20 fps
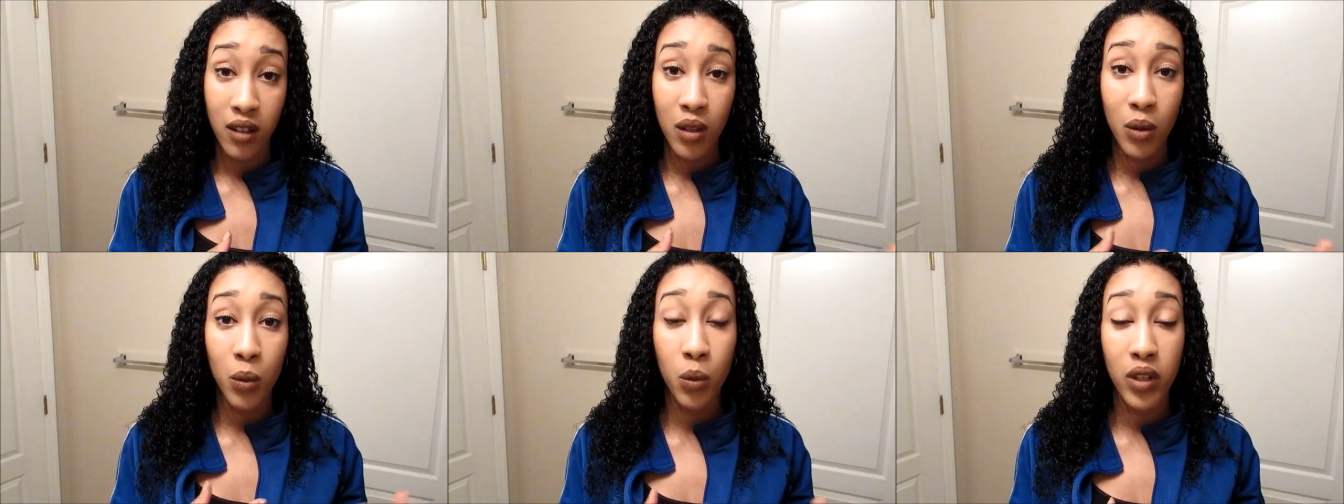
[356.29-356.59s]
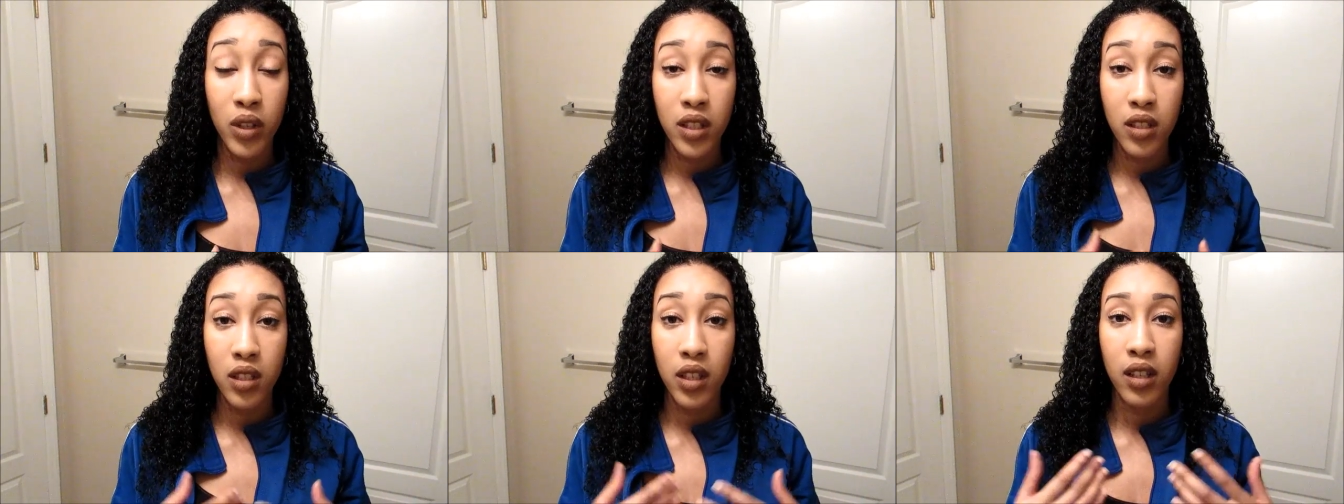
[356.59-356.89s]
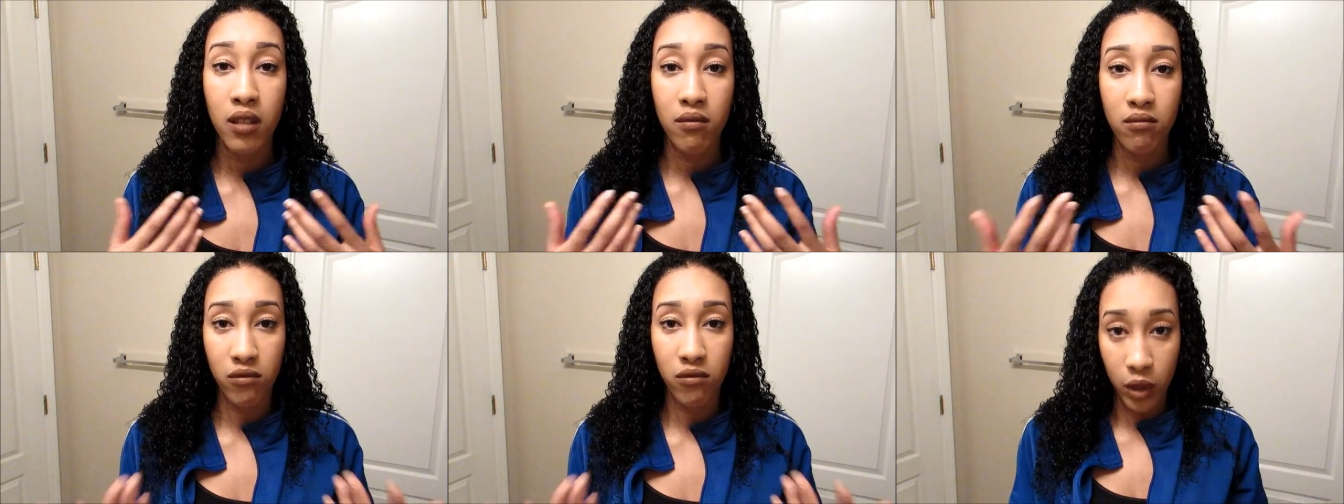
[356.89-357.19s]
was
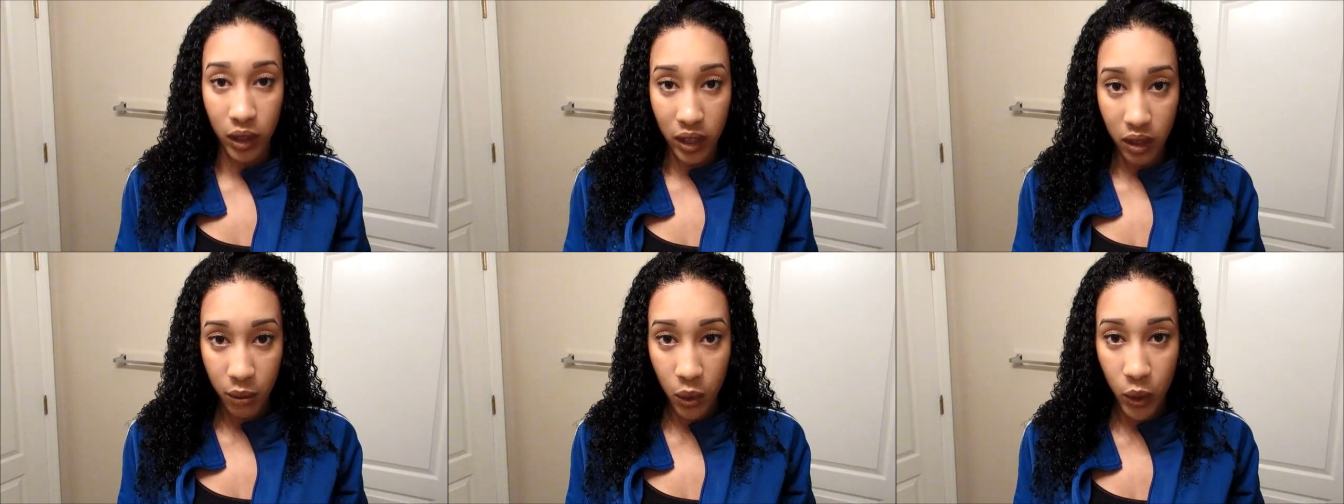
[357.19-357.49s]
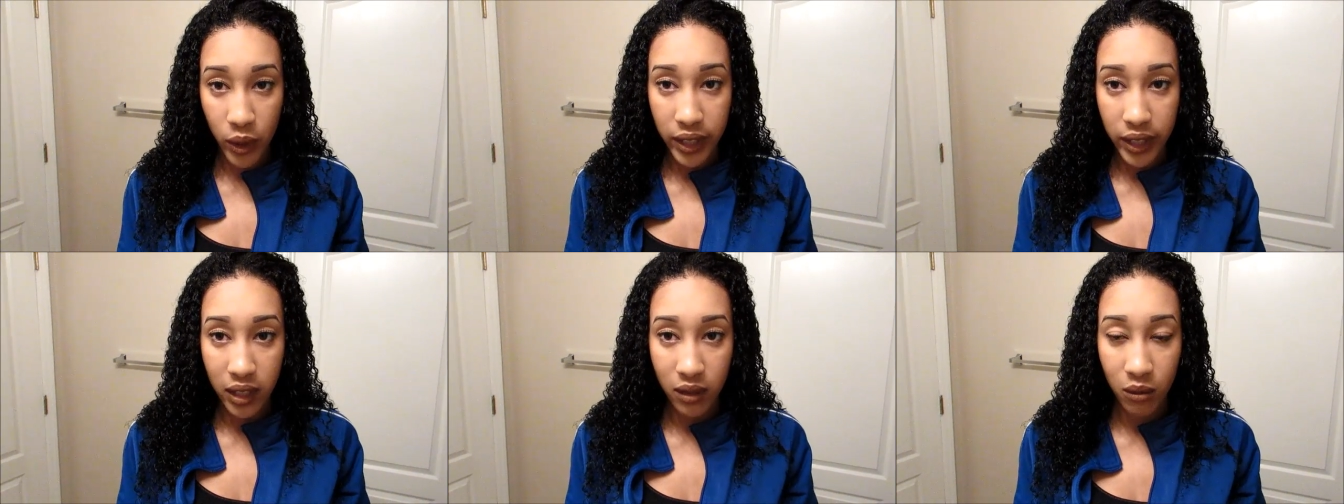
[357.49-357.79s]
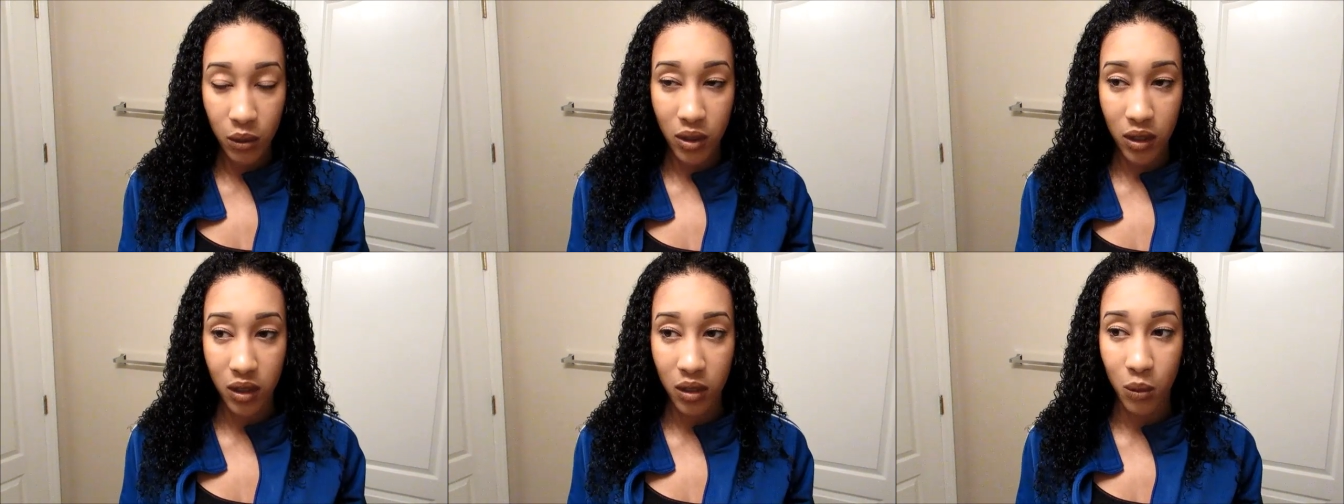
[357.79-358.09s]
really important,
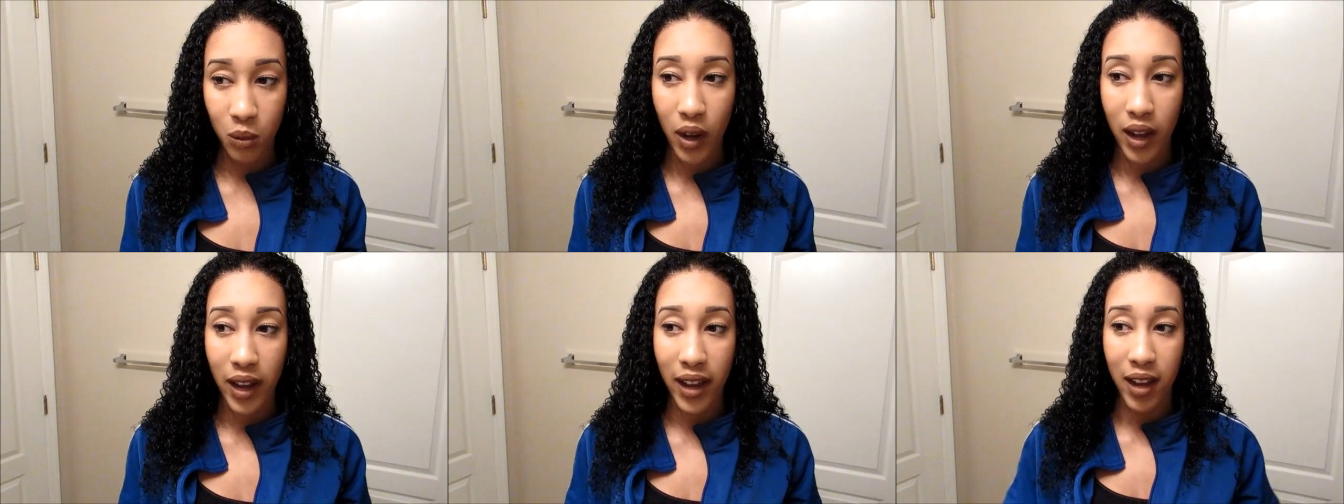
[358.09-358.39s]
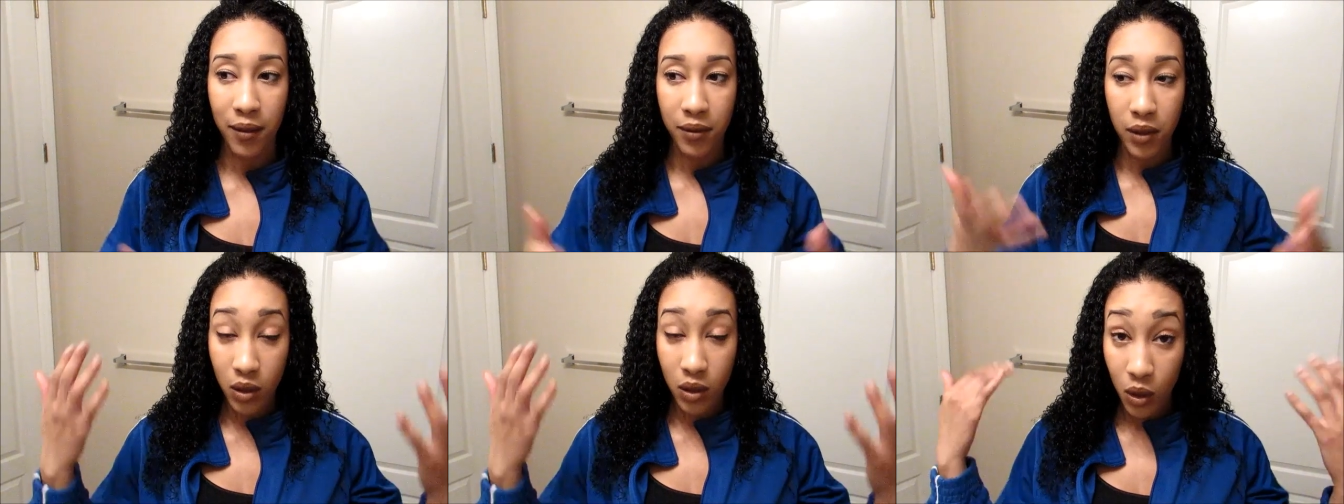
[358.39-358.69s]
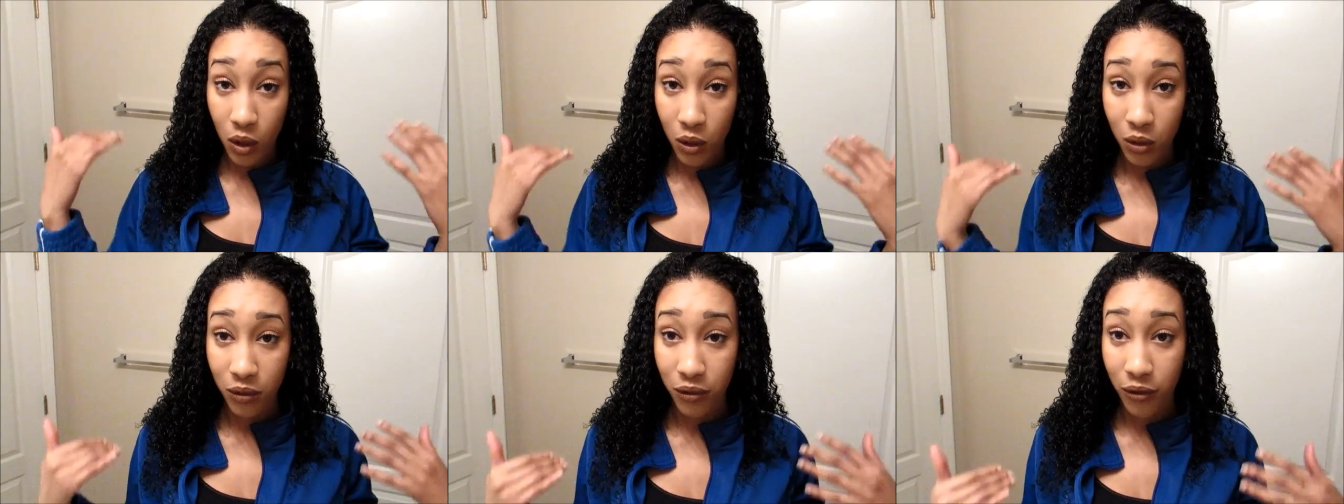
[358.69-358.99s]
which is why I have this
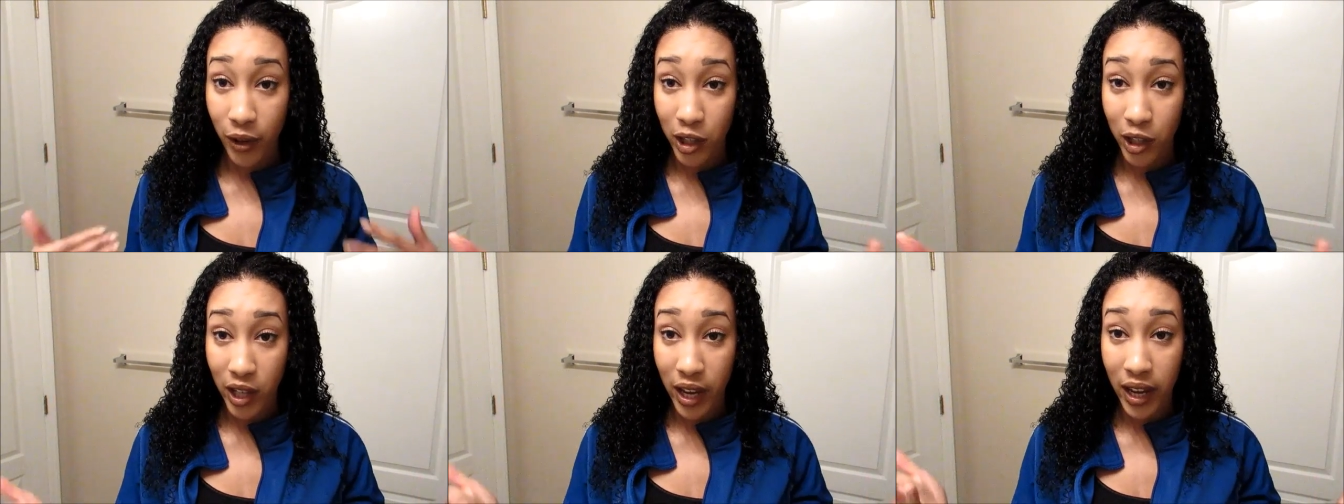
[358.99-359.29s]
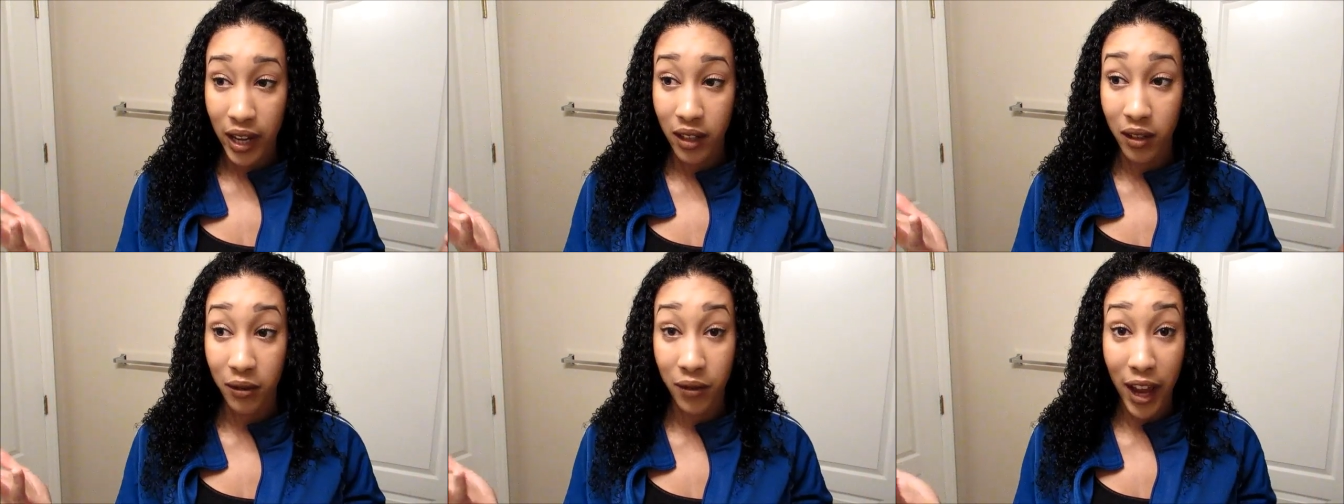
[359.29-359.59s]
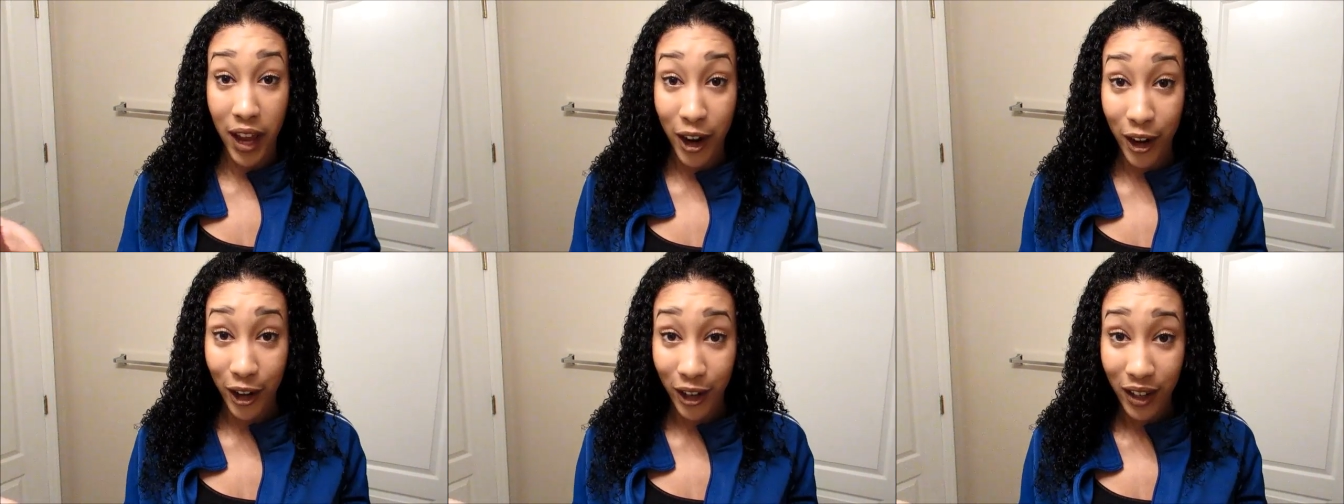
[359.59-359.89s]
whole fresh head of
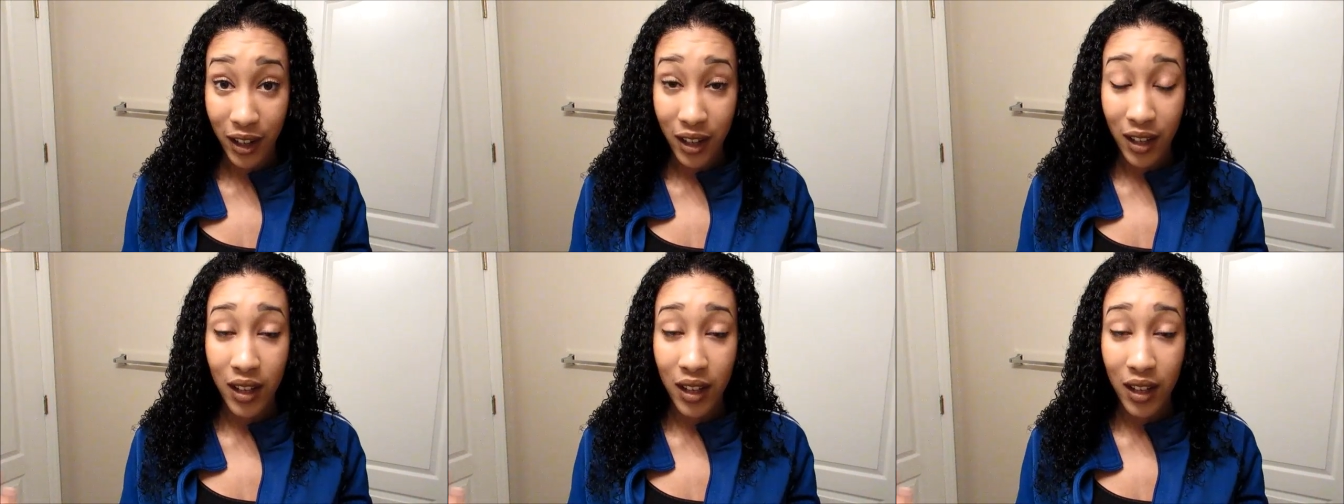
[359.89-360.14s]
hair.